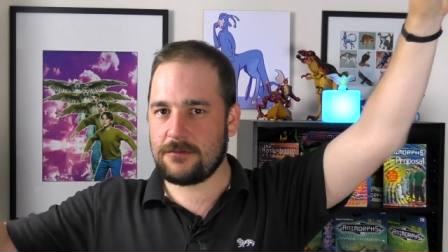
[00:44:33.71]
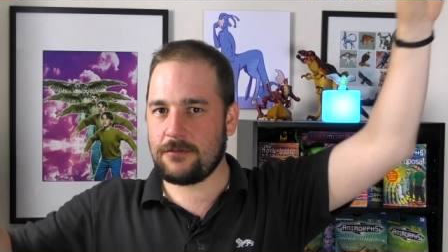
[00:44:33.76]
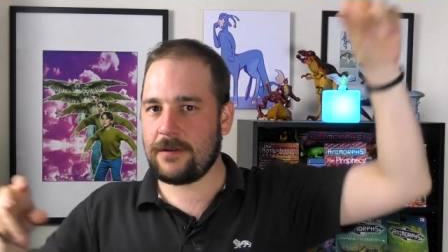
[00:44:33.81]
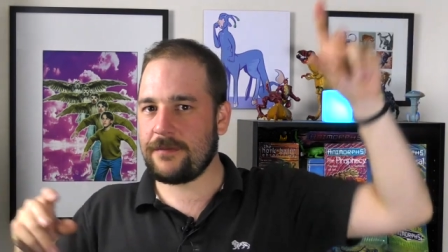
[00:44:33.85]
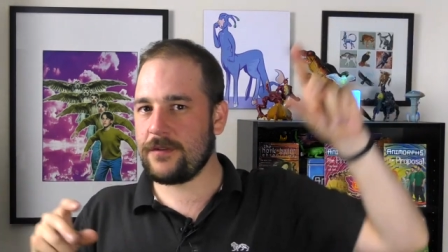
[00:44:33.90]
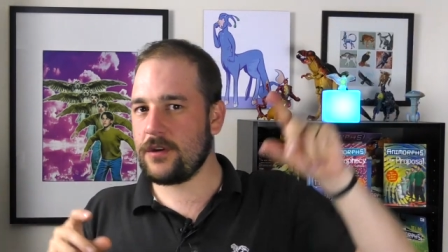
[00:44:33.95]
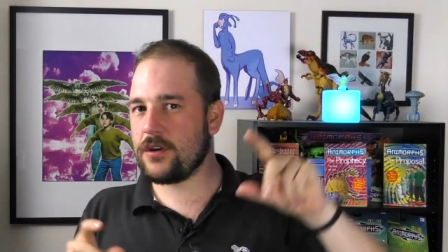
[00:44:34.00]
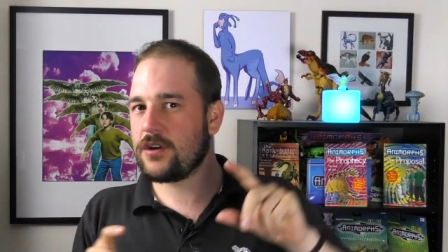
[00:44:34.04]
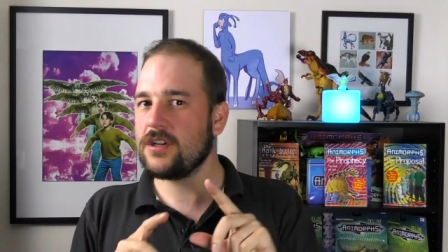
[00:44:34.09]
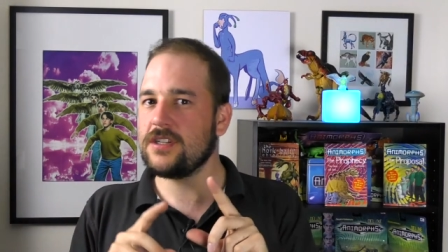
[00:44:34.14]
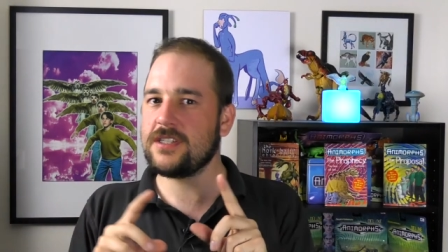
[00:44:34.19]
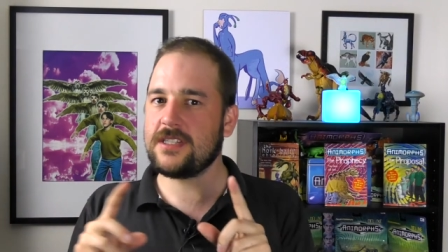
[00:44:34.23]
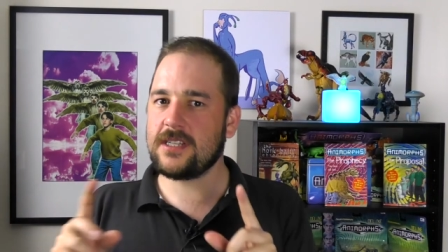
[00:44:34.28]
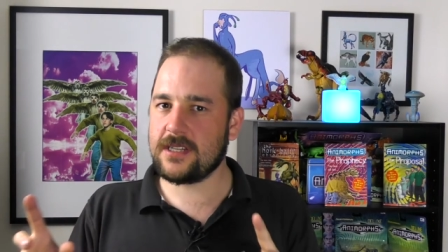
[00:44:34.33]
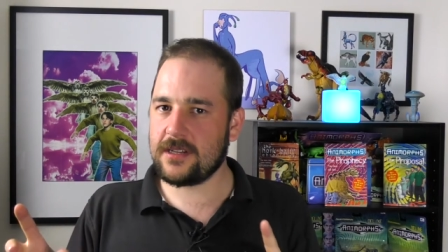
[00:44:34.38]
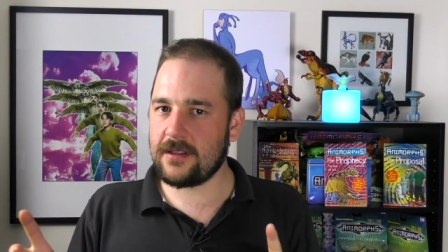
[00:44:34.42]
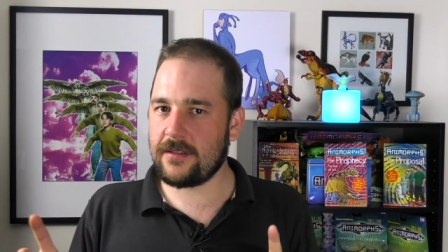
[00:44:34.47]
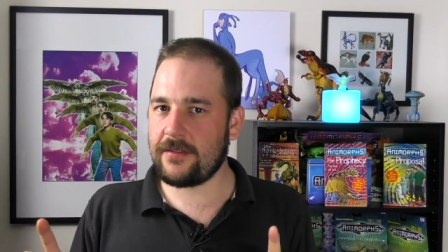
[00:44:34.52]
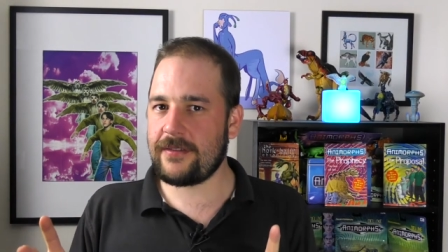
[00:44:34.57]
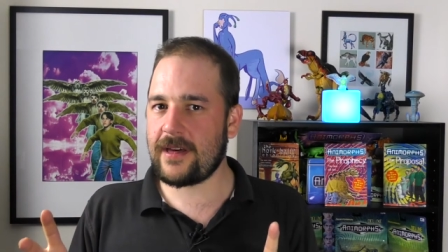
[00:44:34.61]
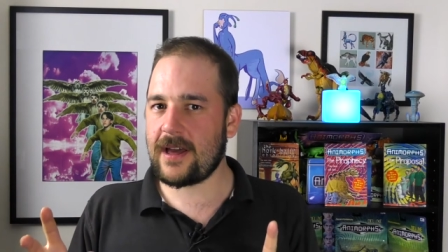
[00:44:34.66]
whether you
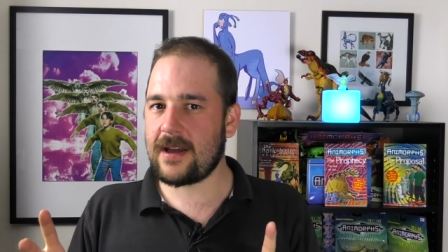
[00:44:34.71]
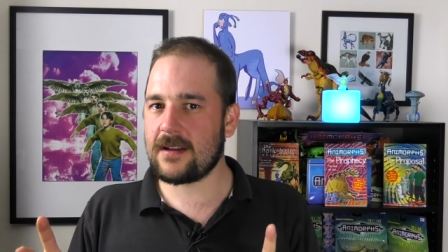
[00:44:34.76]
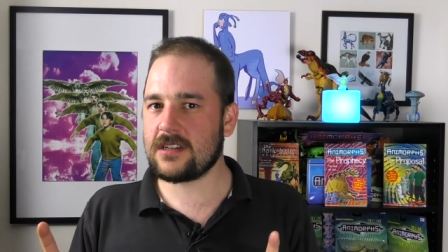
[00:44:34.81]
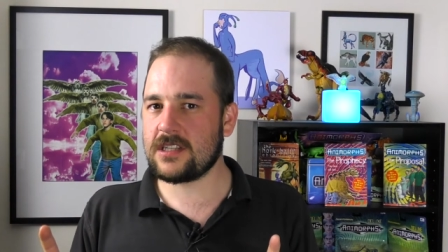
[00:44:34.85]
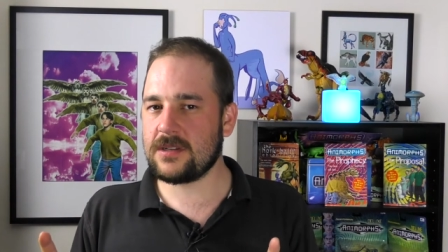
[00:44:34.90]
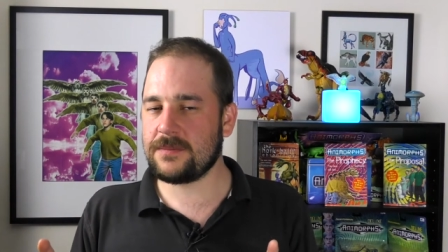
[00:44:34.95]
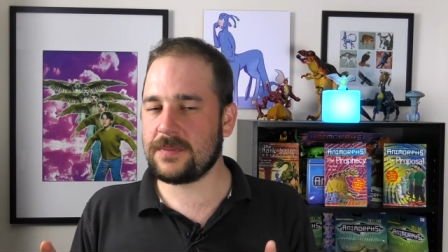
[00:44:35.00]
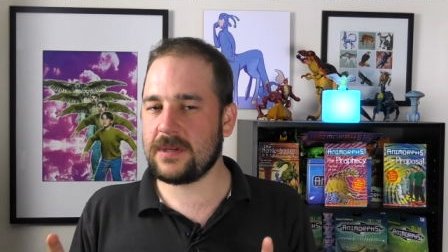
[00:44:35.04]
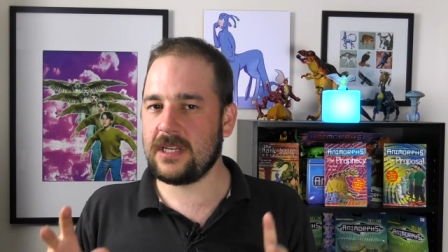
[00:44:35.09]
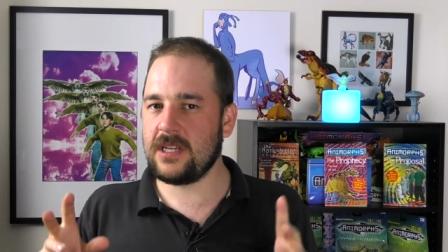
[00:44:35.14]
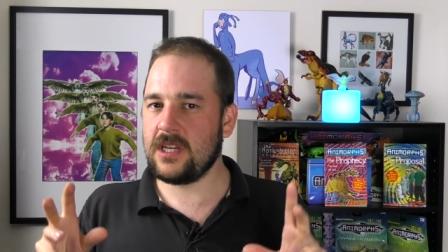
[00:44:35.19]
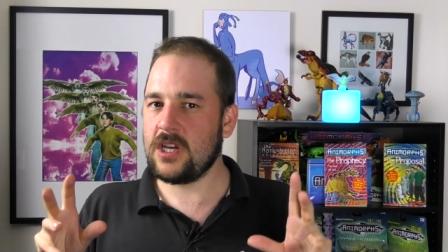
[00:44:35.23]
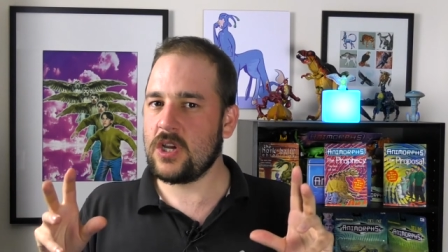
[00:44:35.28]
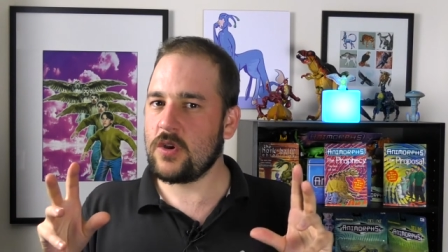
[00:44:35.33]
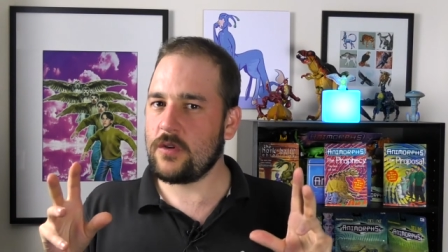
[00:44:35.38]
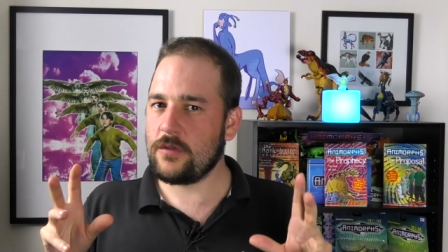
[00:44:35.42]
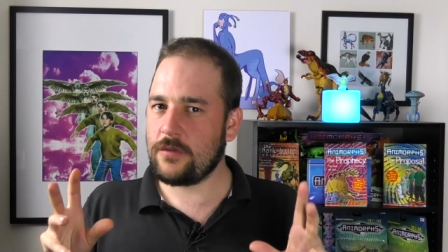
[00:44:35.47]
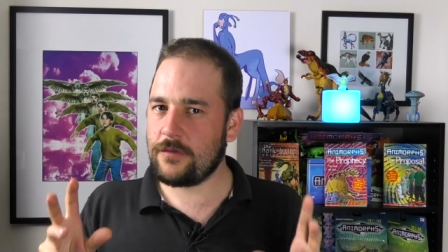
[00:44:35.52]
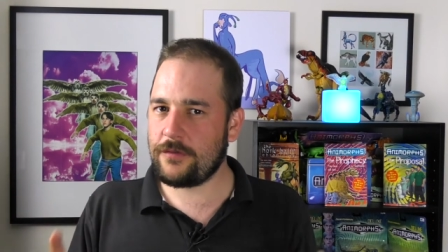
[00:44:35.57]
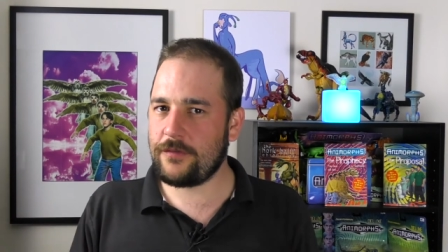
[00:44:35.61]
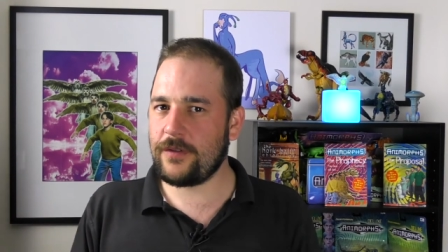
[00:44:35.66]
consider that to be
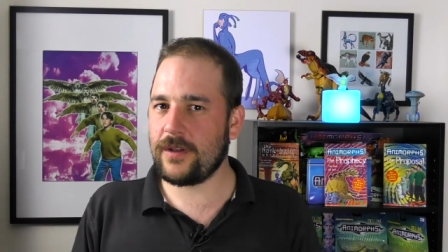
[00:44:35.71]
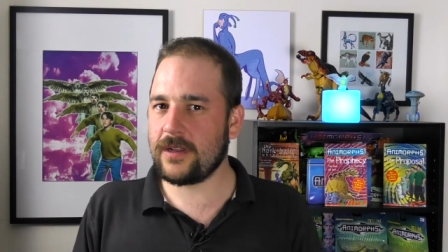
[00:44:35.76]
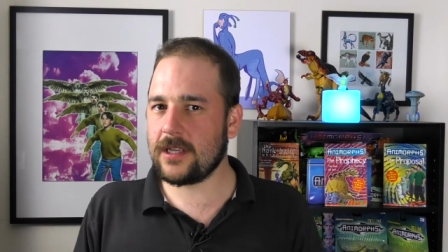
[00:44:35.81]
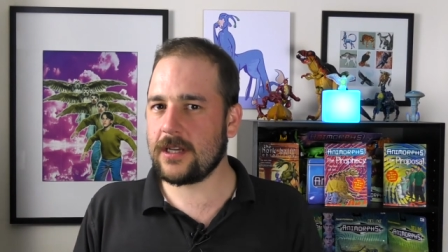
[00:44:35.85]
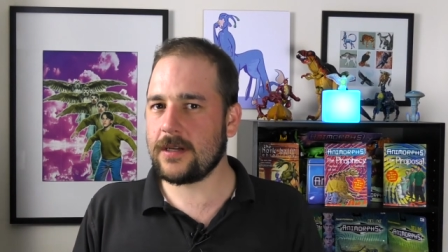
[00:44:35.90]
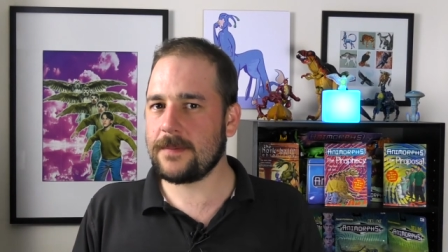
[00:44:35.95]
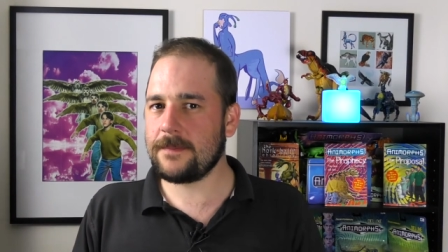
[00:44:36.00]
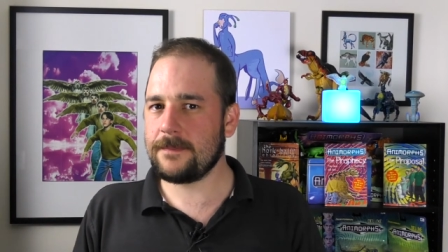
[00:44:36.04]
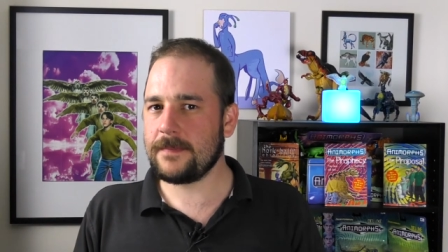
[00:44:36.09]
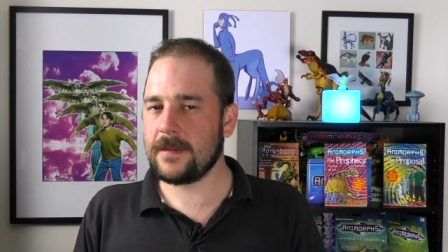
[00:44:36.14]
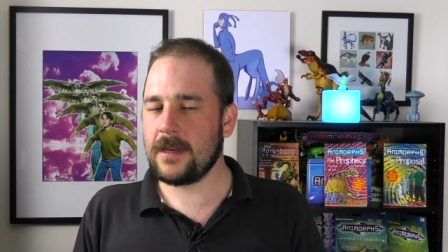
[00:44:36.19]
filler.